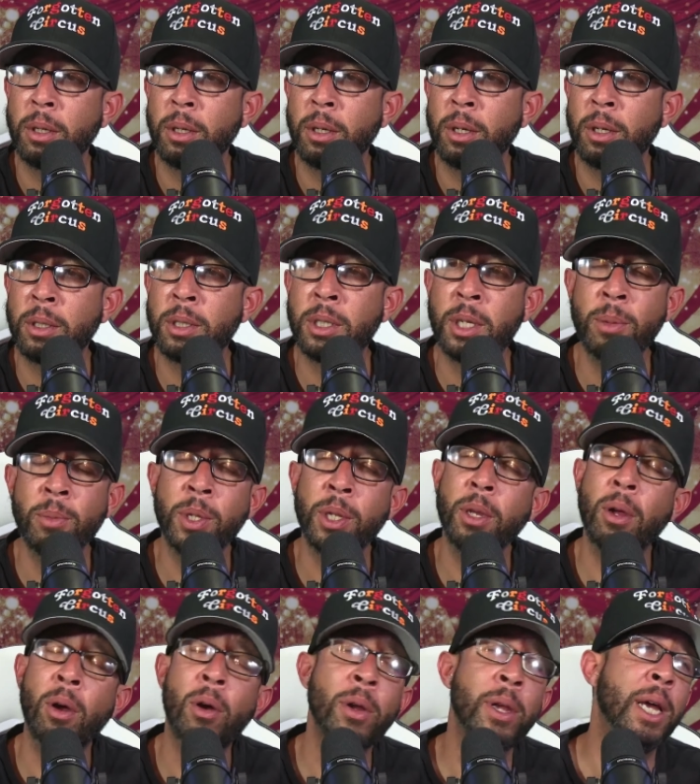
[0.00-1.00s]
Simply,
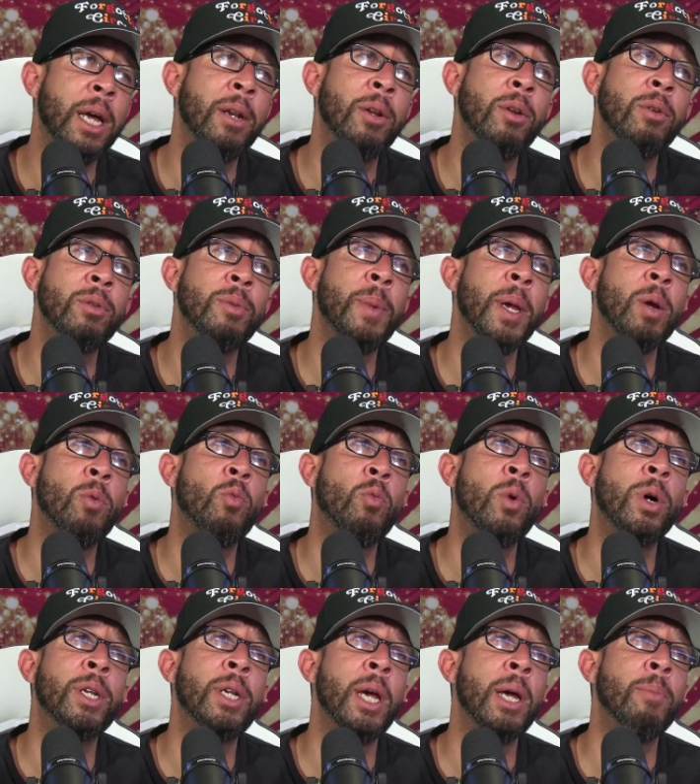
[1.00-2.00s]
all you got to do is make one
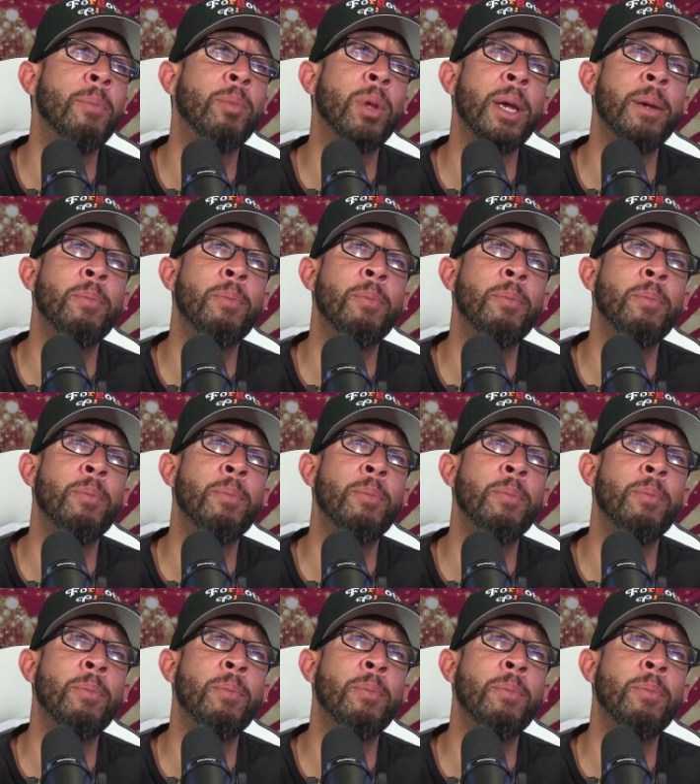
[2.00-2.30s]
damn Blade